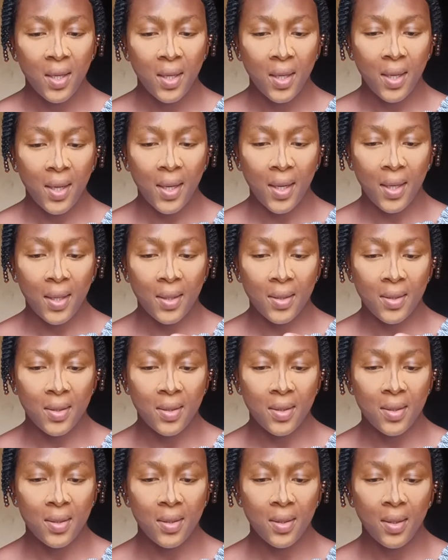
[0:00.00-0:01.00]

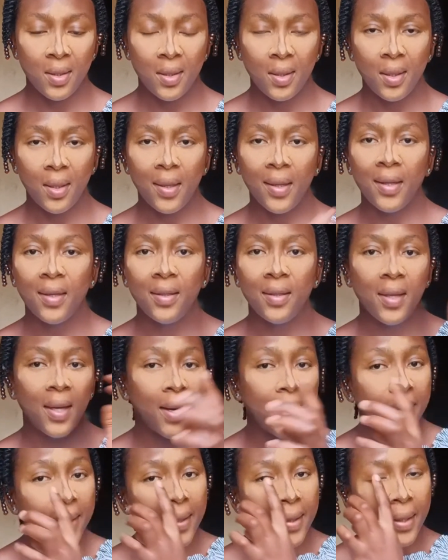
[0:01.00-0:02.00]
as an
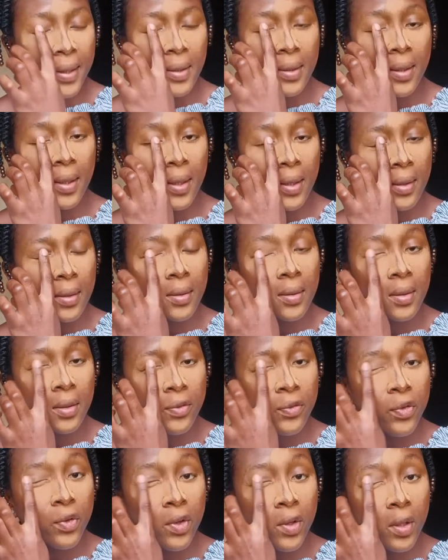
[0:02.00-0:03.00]
eyeliner if
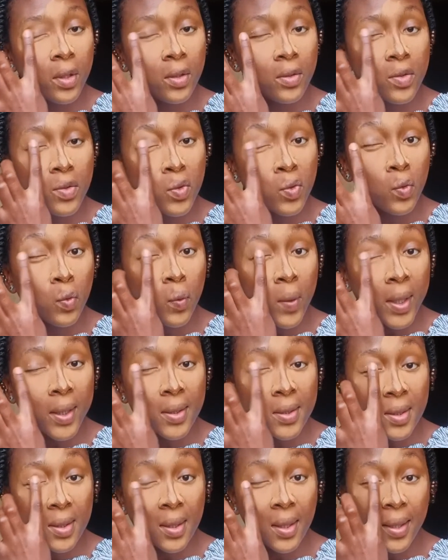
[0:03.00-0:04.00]
you're into white
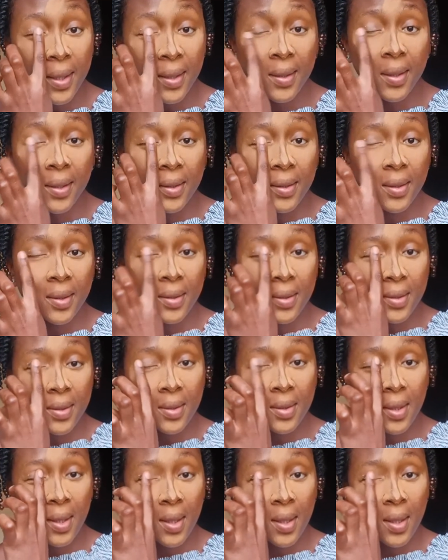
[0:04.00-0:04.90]
eyeliners,